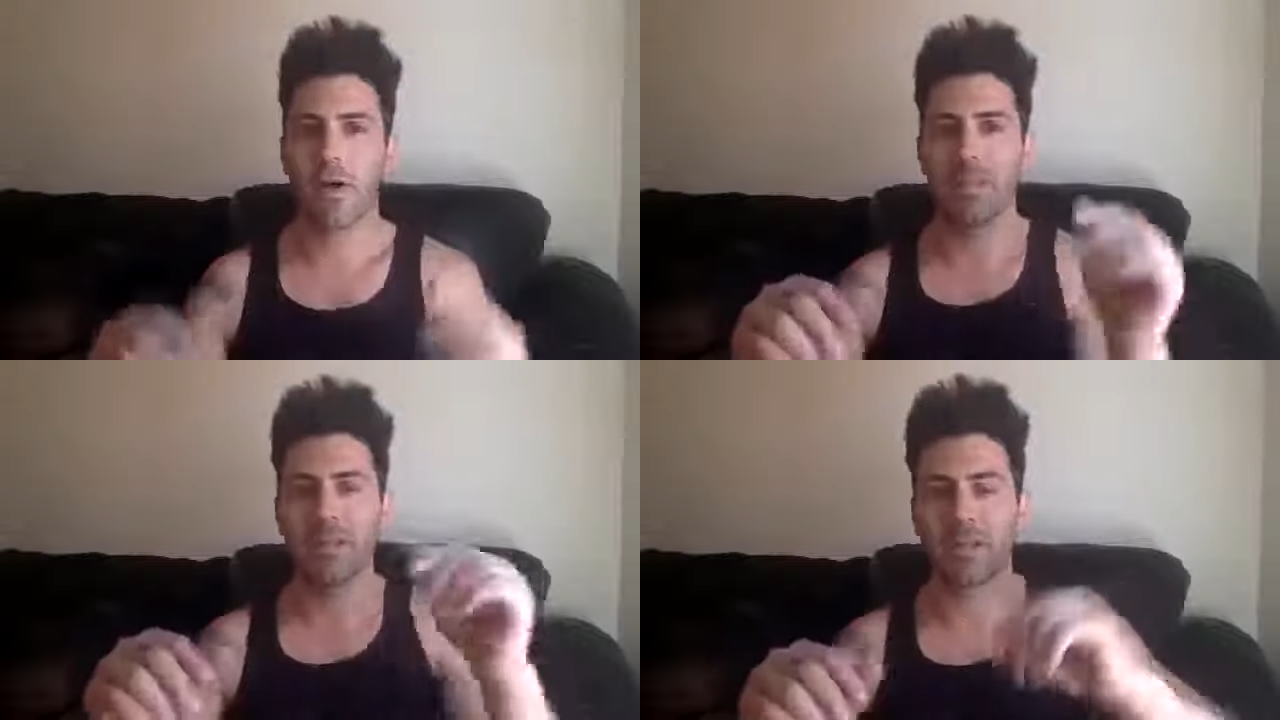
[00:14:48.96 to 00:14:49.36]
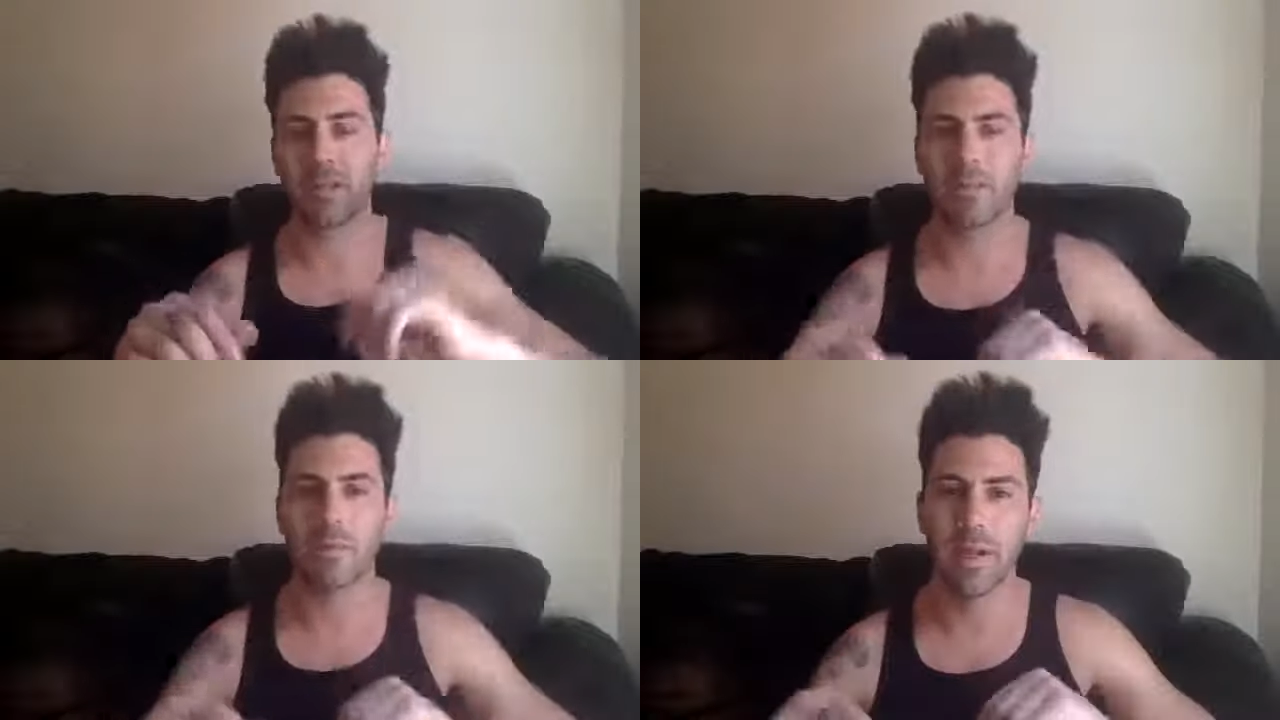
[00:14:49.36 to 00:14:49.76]

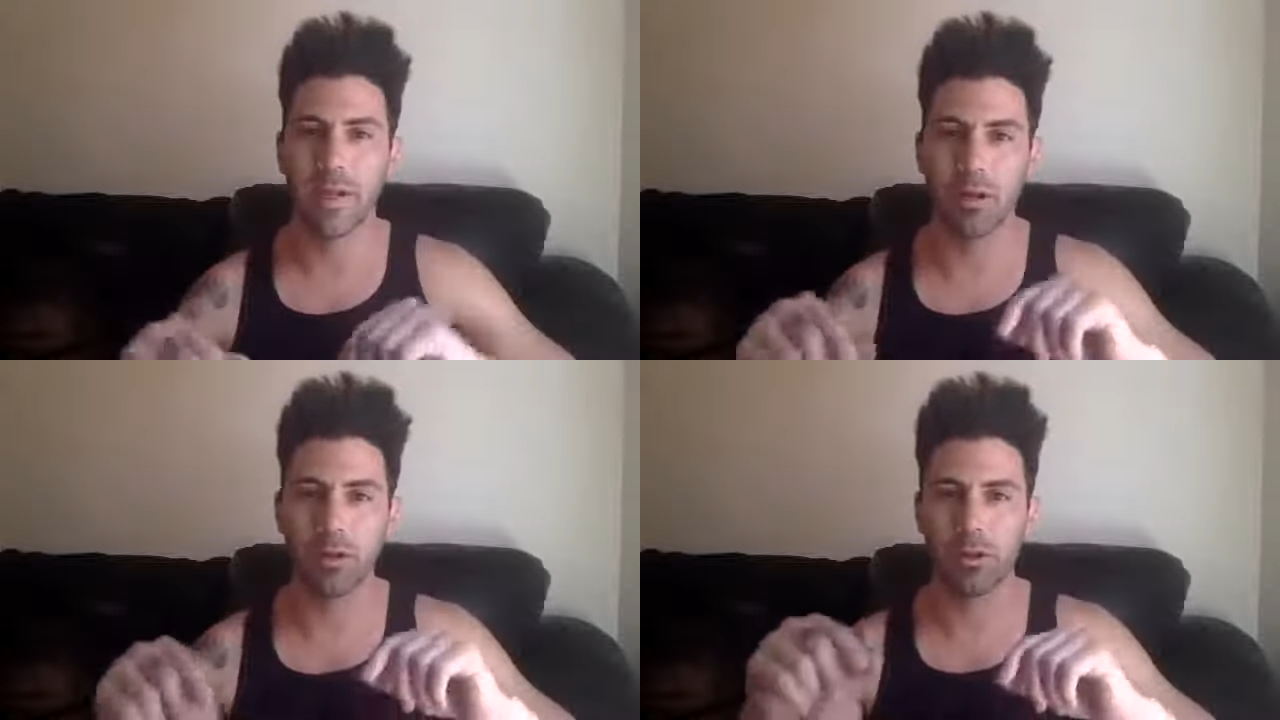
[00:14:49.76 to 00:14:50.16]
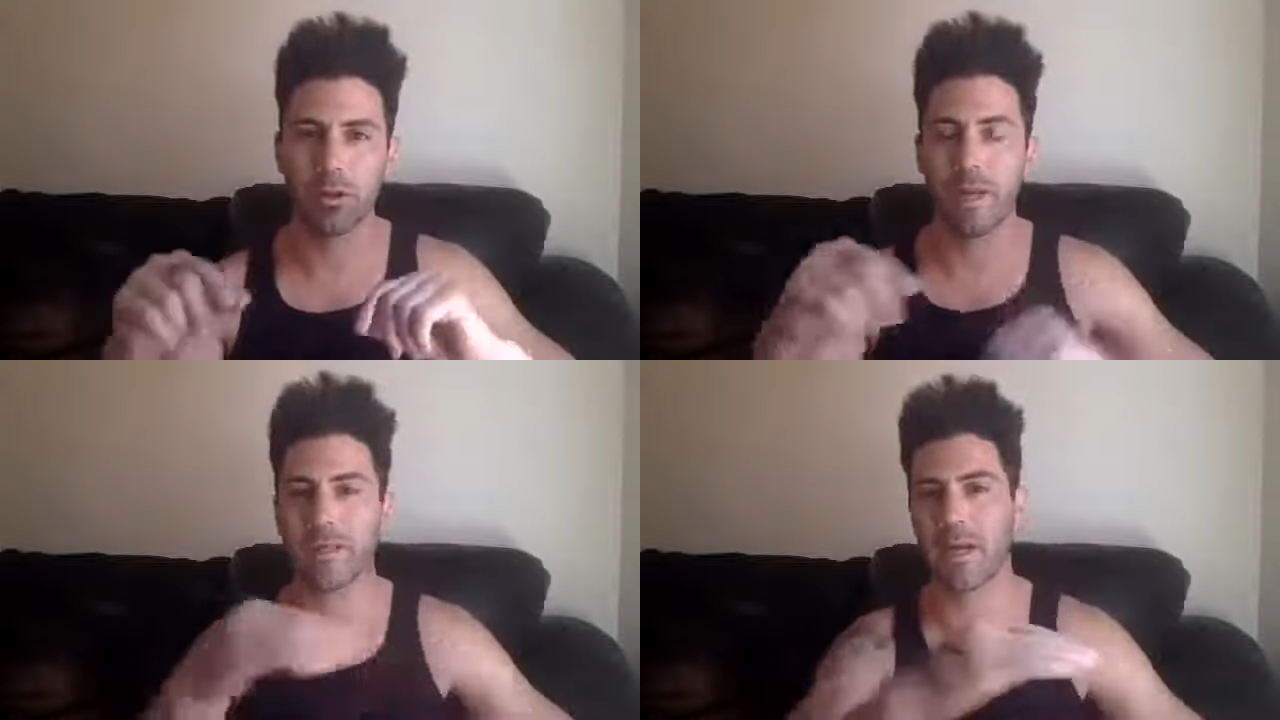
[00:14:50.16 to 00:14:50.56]
compensation plan only
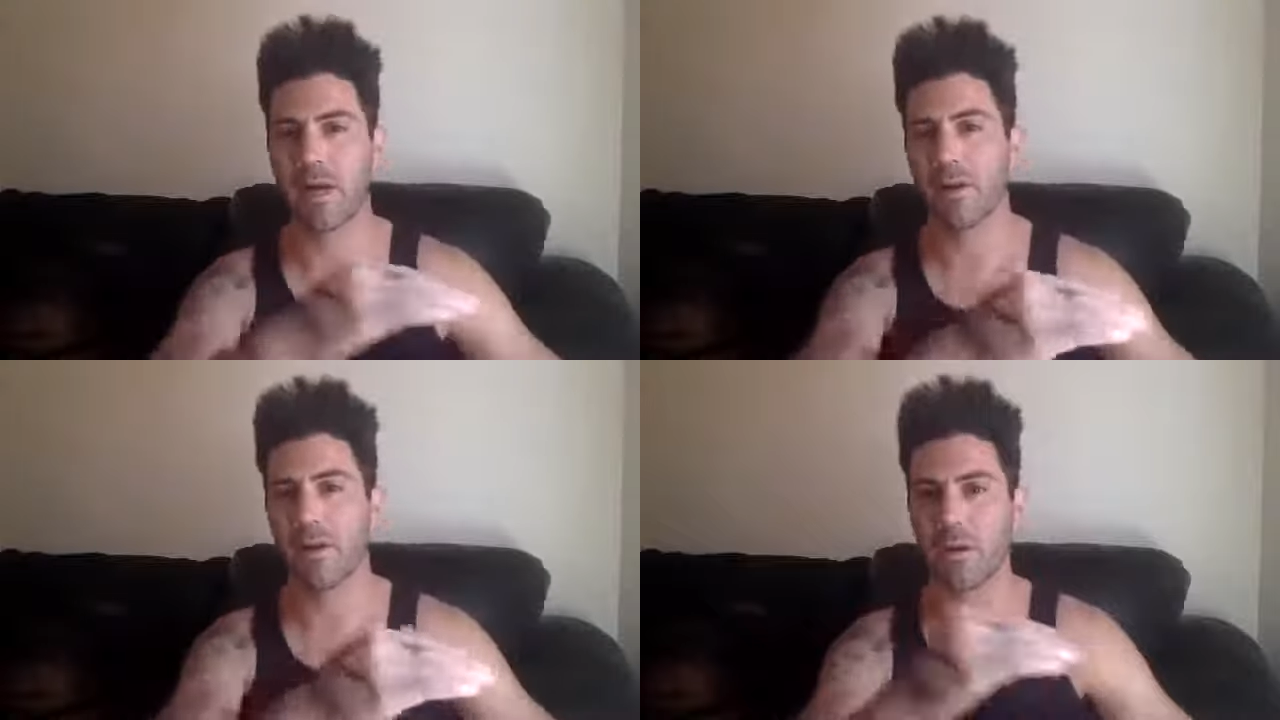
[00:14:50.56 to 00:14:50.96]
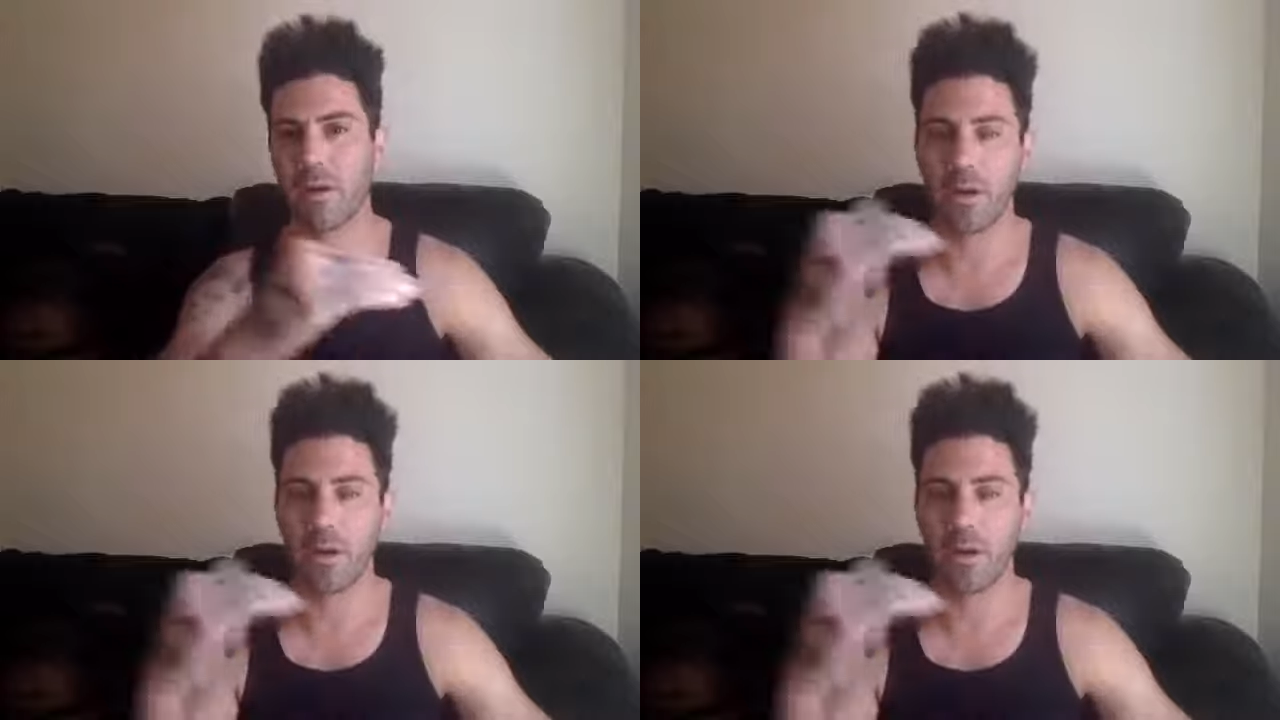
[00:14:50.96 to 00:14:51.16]
pays out